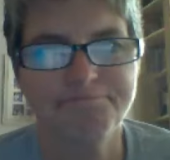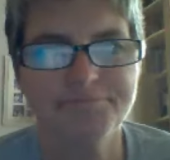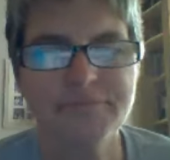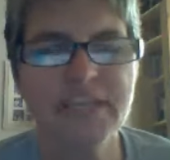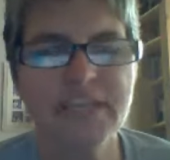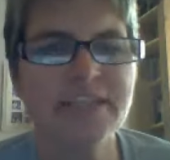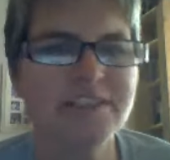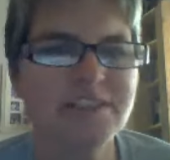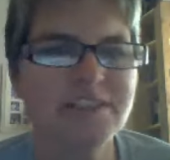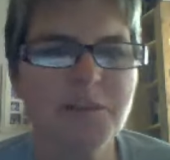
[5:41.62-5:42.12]

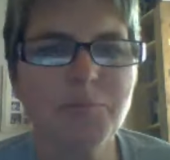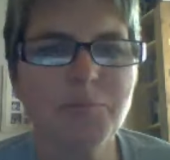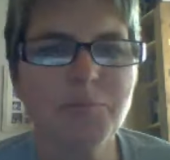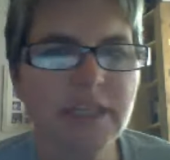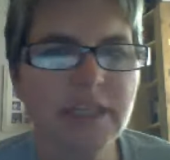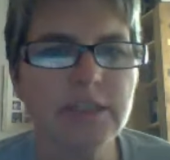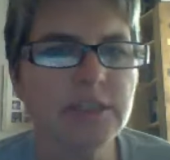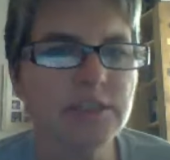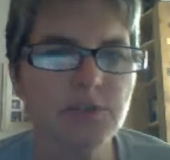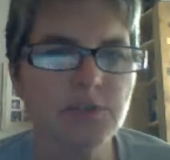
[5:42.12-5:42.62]
get
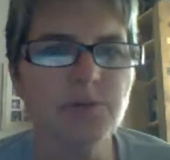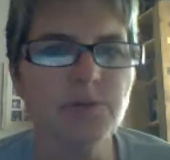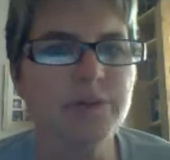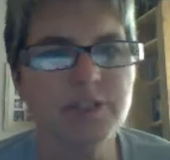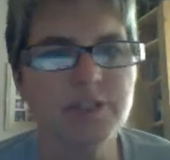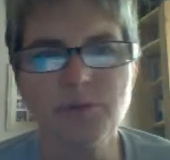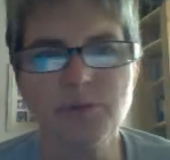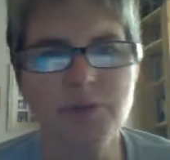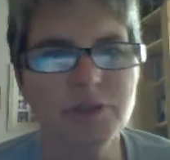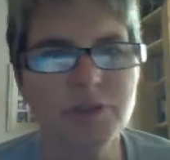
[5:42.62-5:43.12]
somebody to do
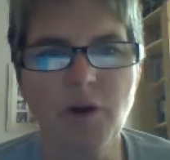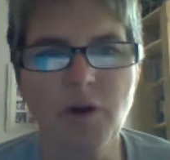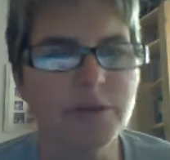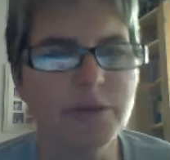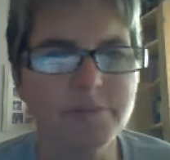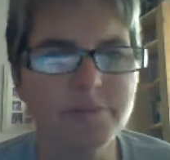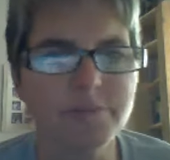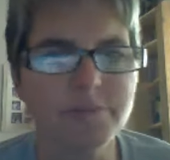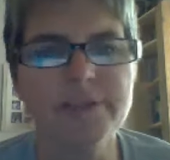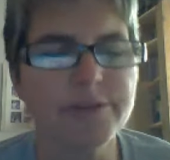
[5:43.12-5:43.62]
what you would want
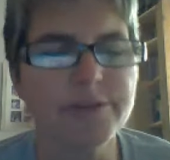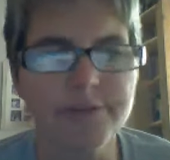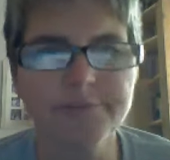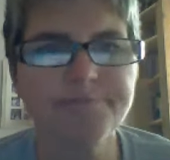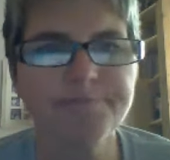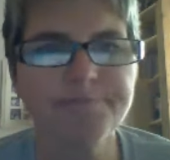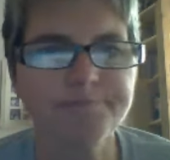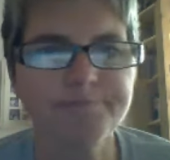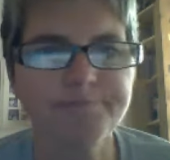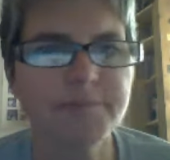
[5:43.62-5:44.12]
them to do.
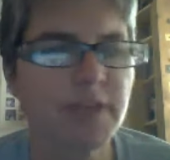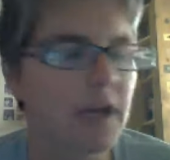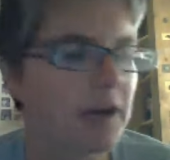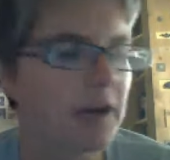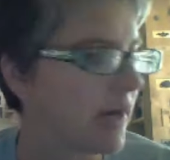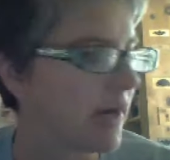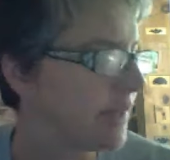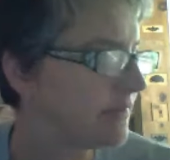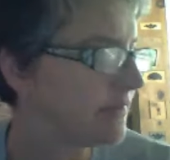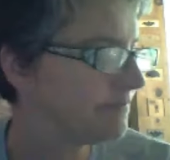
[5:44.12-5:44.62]
All
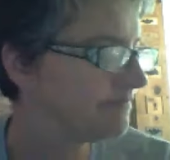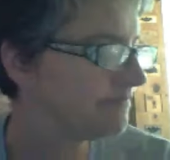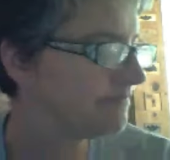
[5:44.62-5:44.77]
right,